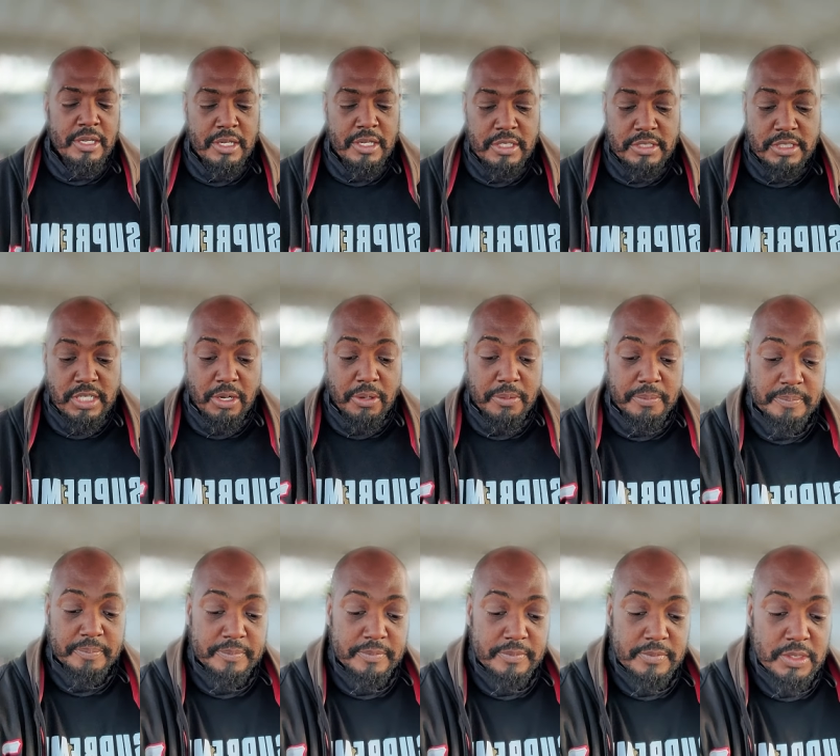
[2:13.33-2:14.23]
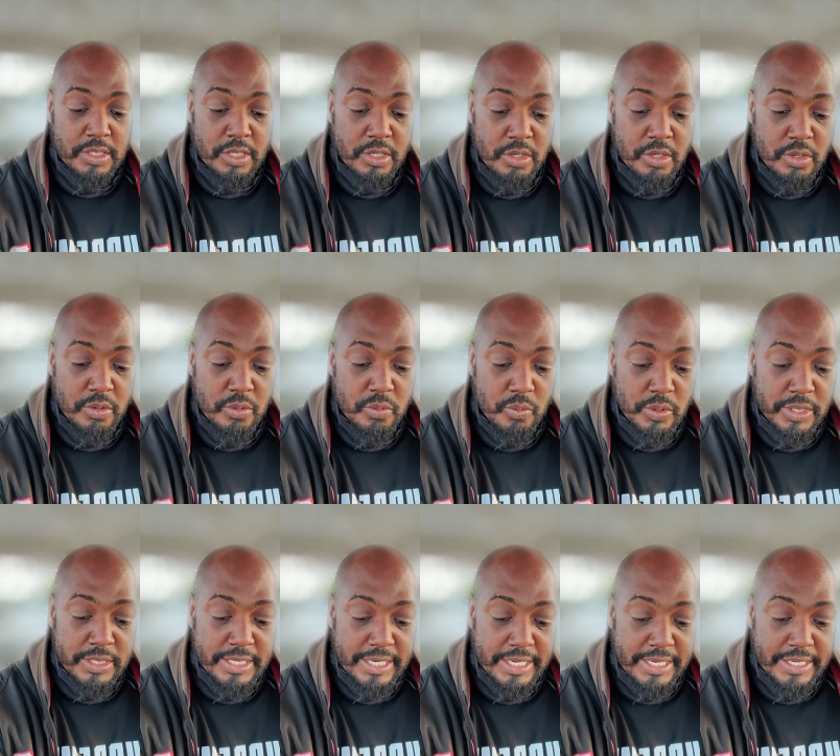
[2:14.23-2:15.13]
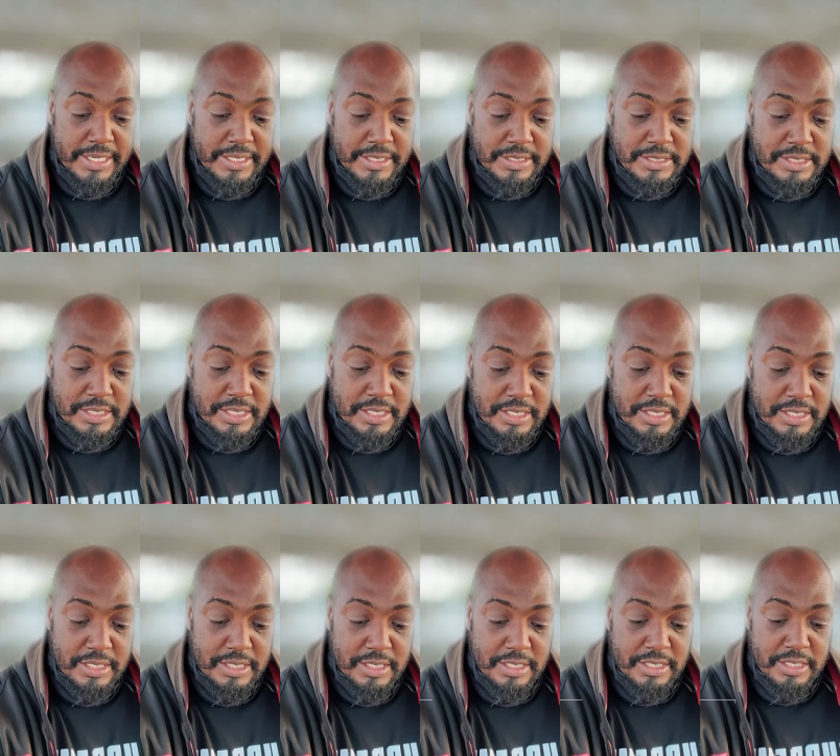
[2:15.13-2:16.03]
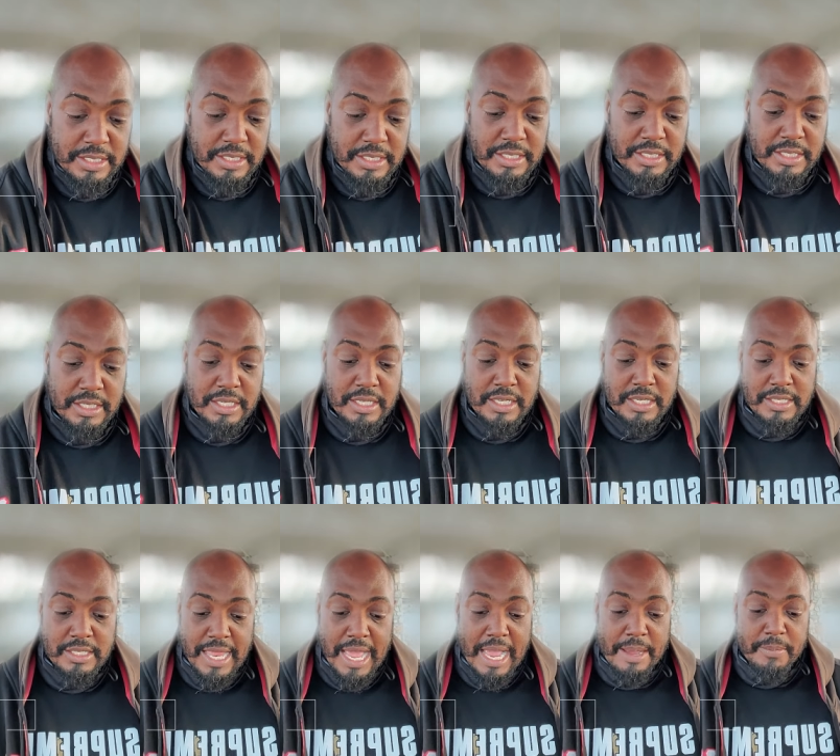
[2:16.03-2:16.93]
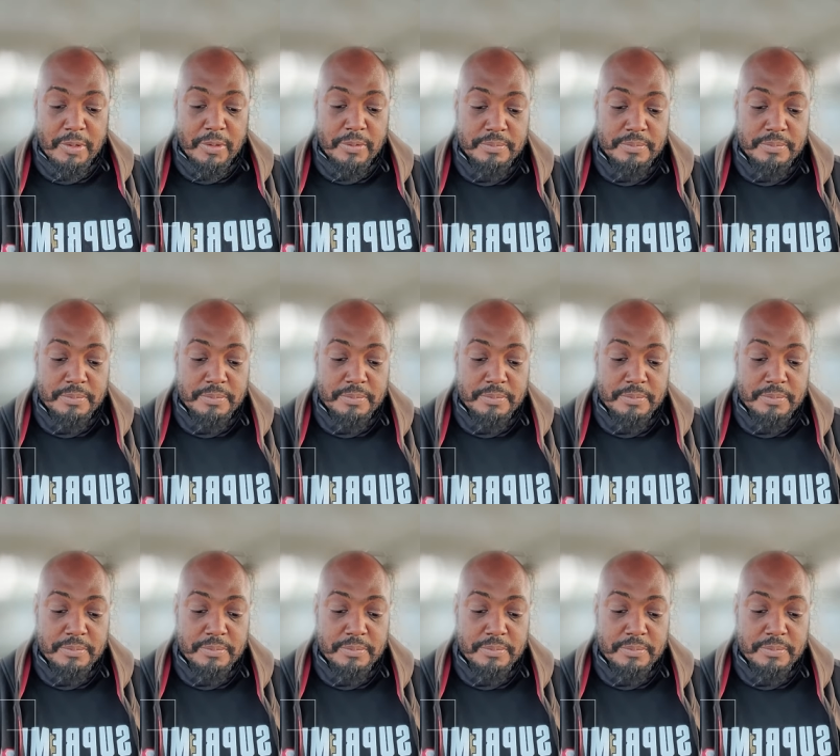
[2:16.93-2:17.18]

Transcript: So, what is libel?